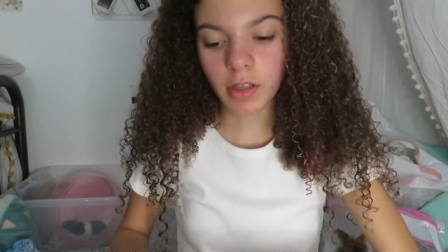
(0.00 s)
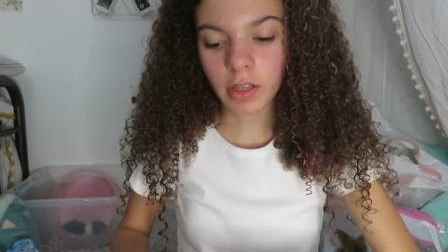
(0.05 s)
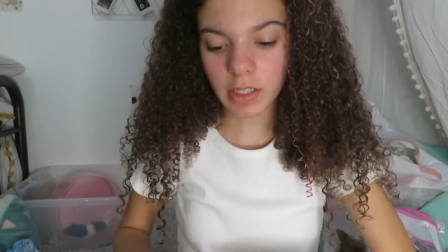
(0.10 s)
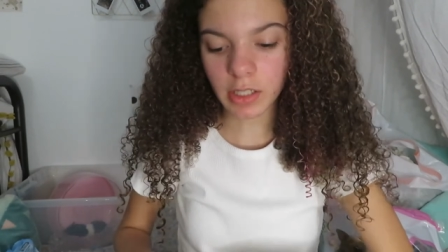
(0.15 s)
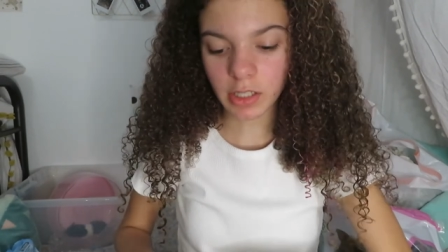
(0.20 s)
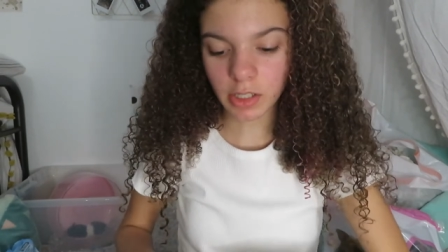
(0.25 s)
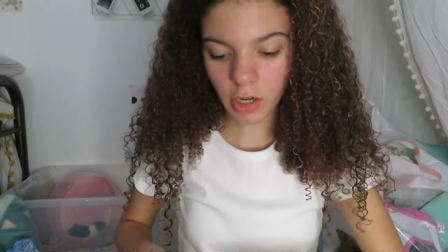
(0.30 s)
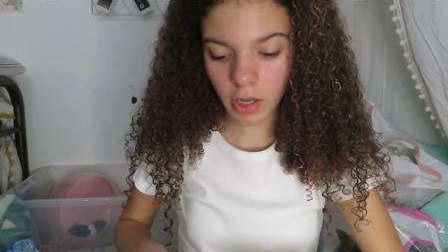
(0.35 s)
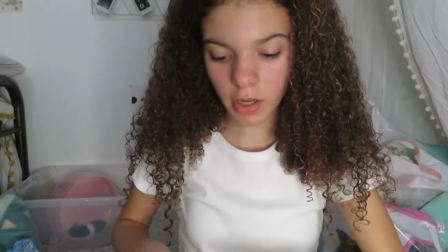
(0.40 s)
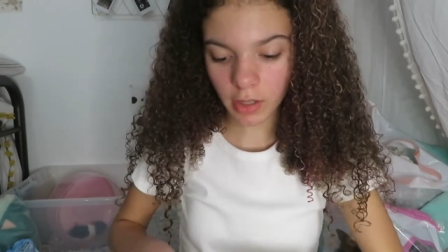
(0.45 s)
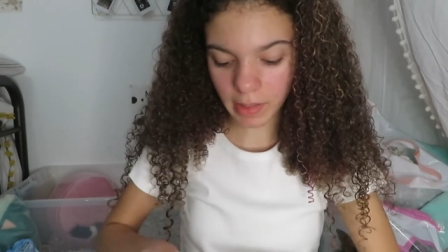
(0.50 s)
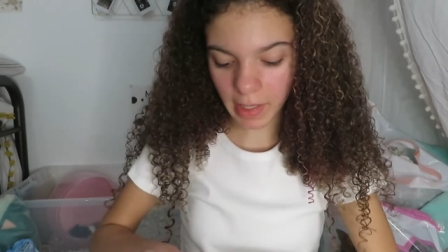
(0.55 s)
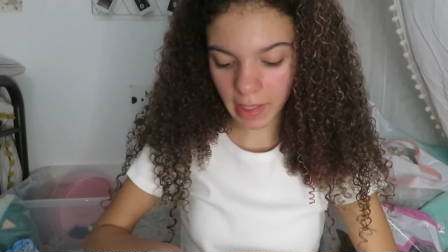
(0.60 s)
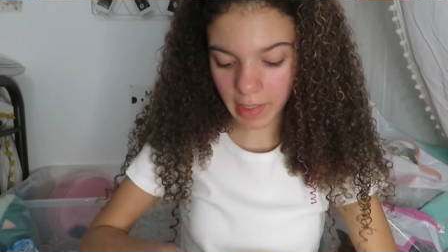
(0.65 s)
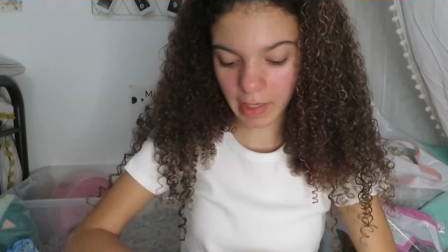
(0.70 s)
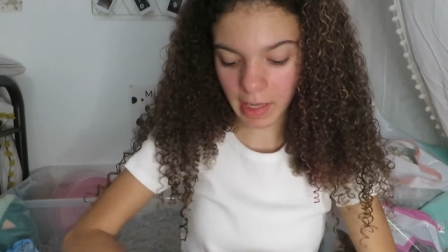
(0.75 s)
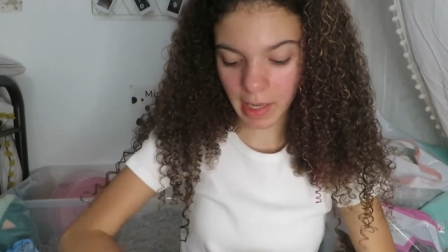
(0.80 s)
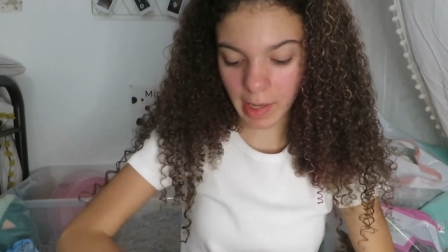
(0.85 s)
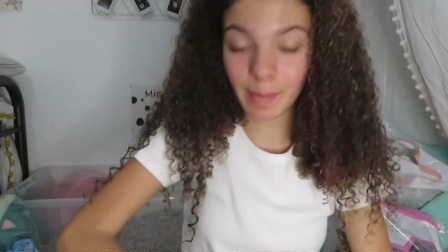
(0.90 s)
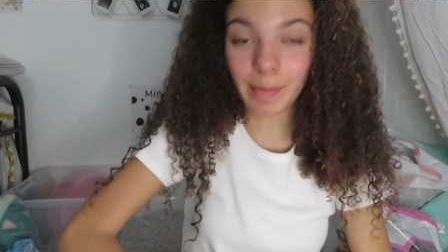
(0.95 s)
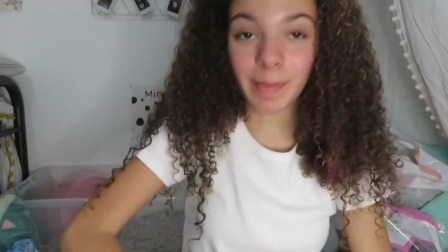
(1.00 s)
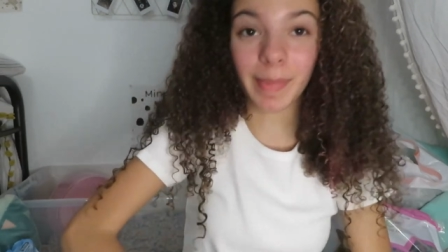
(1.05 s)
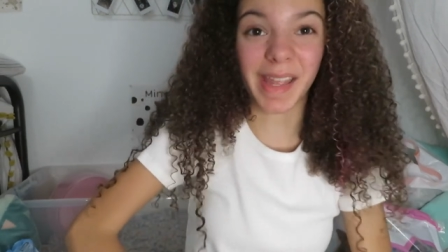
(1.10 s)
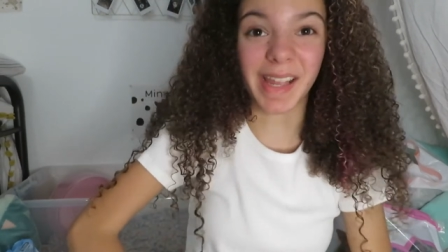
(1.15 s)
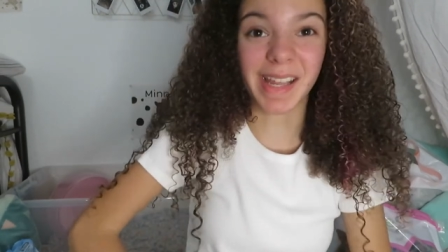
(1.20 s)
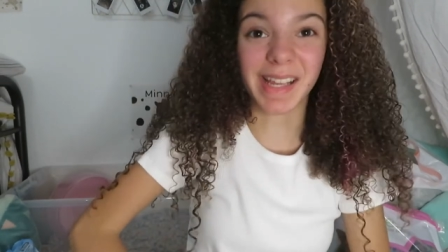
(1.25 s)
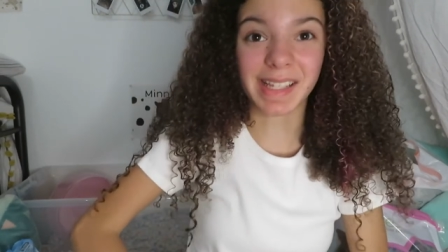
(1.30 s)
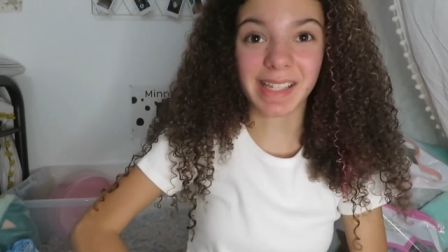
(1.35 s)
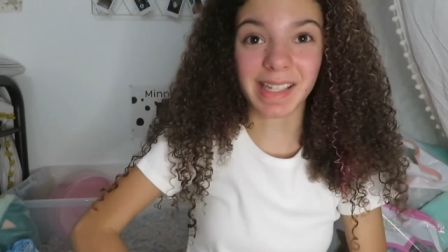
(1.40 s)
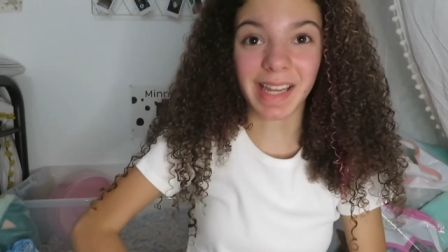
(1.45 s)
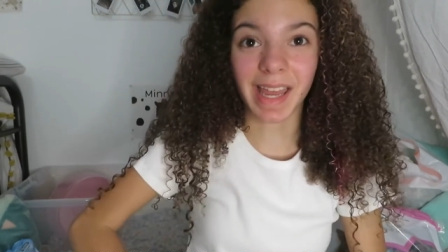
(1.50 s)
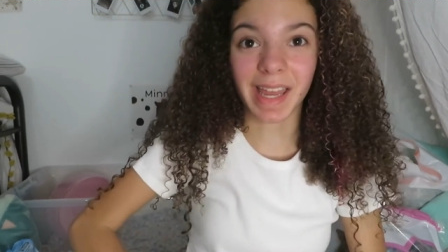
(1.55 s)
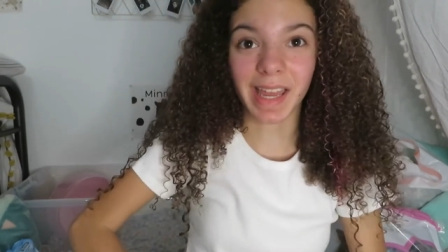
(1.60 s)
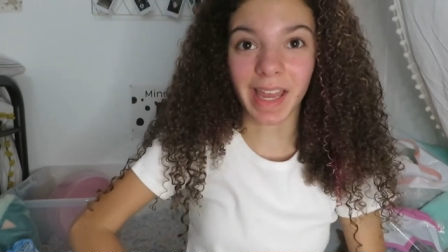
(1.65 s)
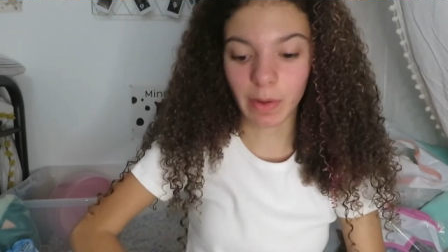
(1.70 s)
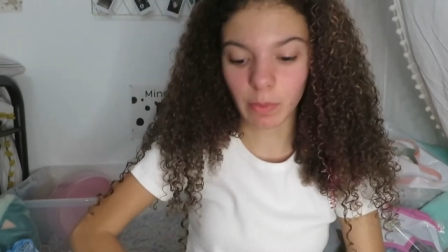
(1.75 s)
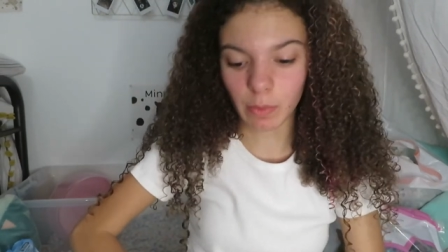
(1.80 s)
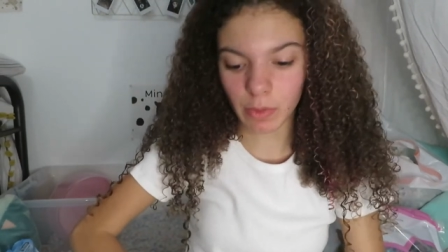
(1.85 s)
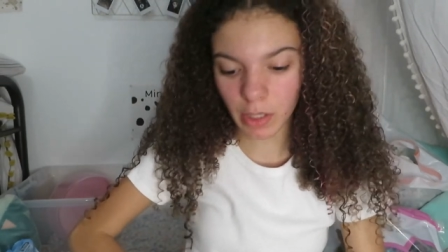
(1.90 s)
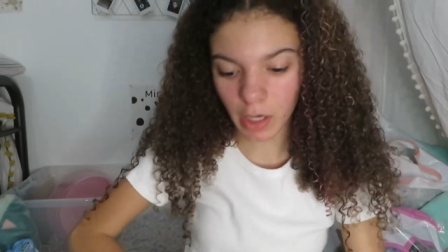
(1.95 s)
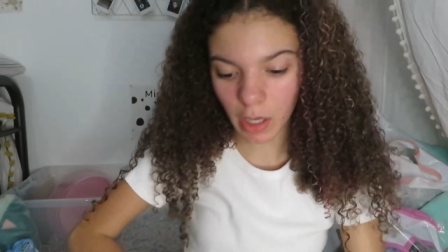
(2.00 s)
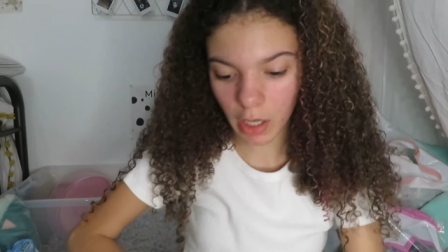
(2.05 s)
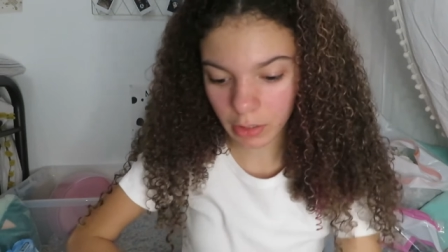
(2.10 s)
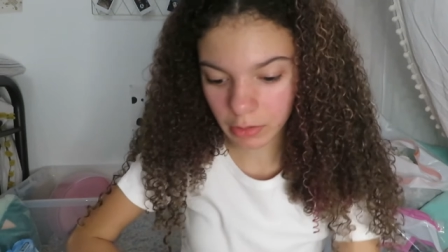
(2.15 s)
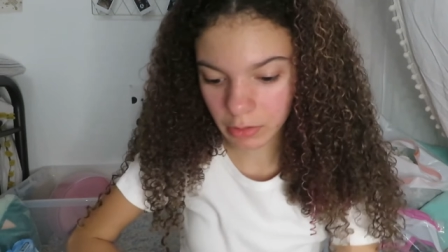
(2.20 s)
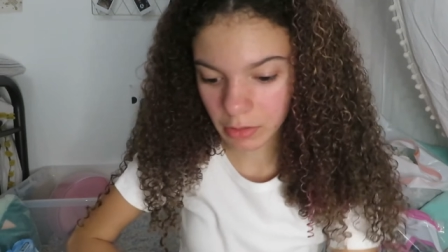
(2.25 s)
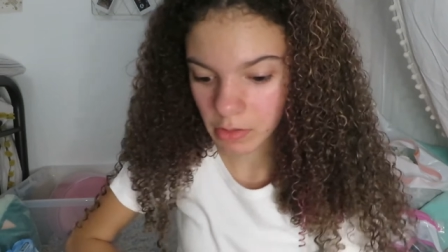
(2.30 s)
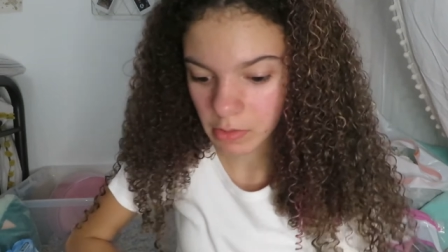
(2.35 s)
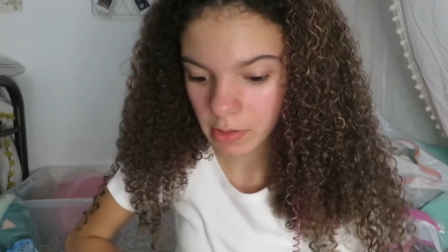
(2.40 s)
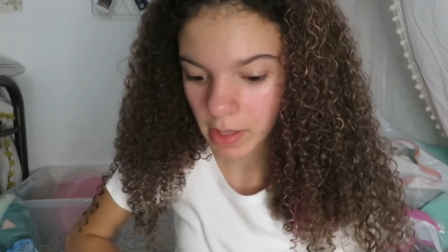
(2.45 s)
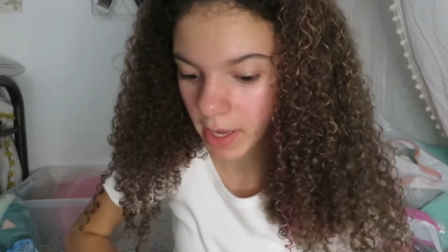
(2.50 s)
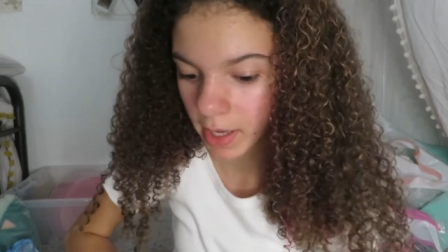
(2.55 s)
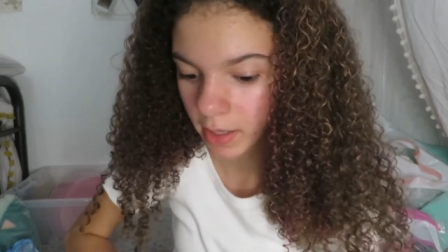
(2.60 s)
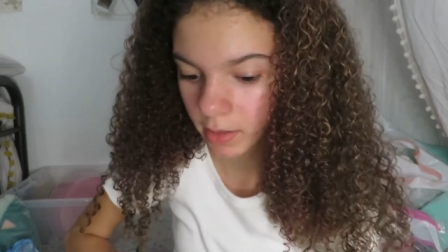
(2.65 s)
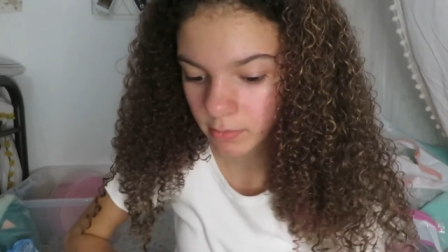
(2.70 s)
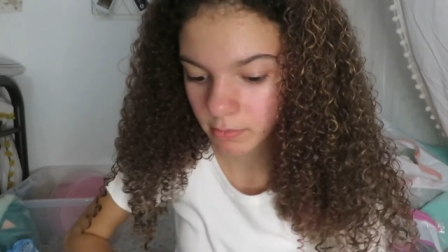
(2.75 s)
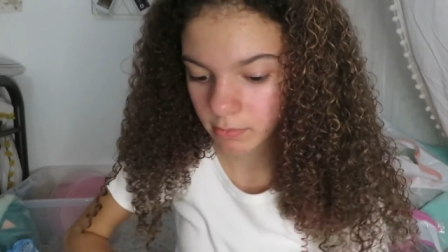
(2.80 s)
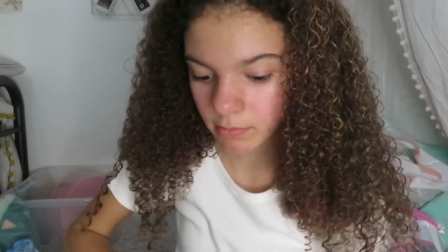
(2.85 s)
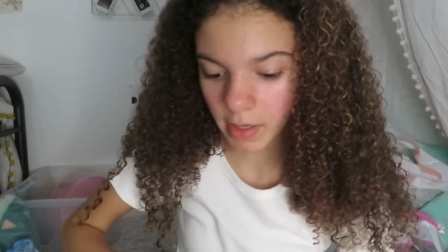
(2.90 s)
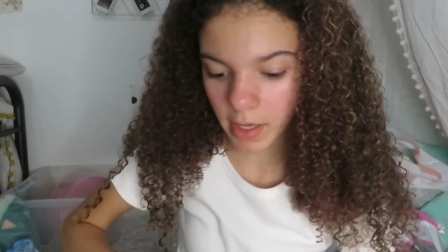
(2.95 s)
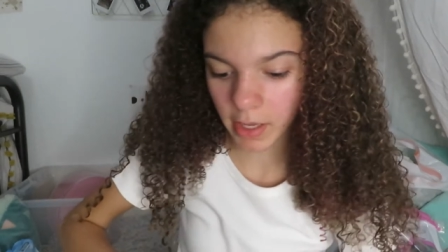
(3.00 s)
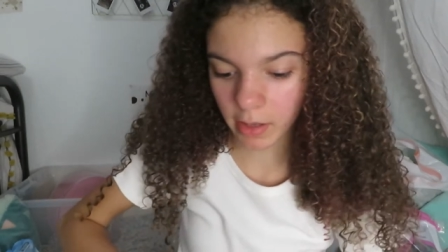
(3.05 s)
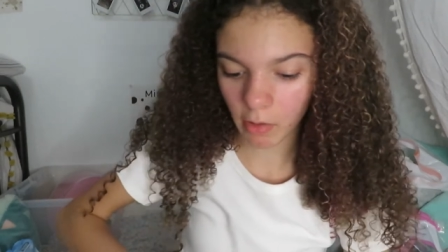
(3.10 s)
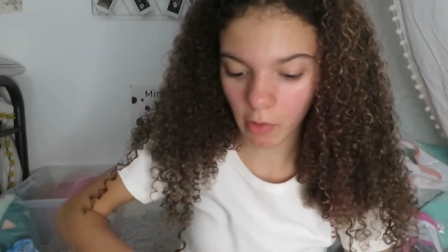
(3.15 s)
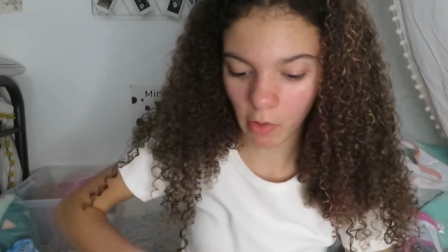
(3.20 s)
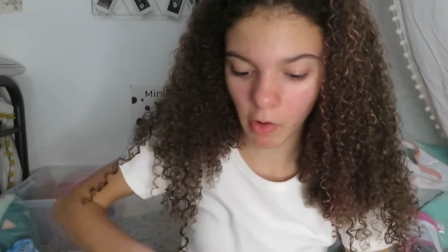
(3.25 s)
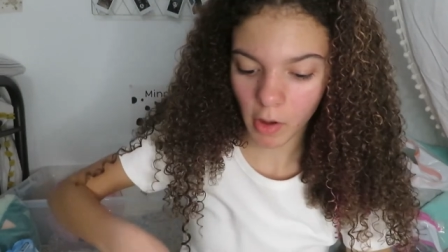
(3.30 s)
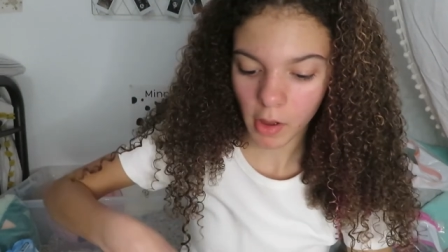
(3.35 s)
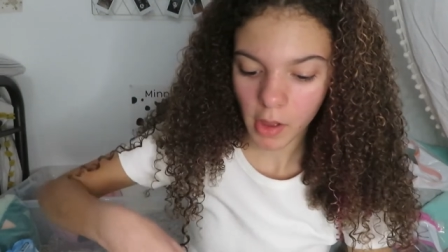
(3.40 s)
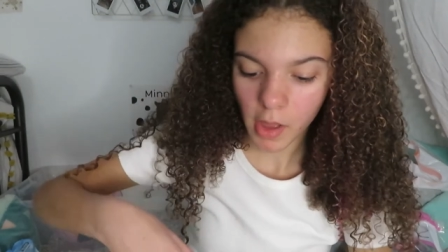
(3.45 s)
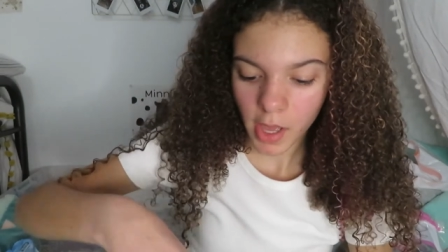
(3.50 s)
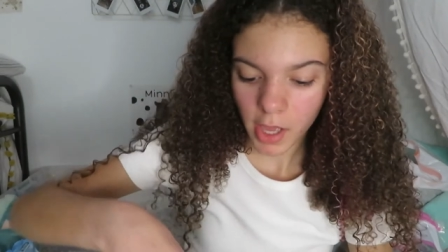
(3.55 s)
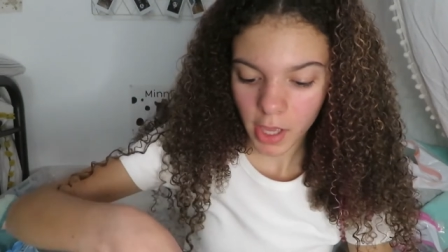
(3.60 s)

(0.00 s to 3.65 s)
It's not like a base diet. I would not do that at all.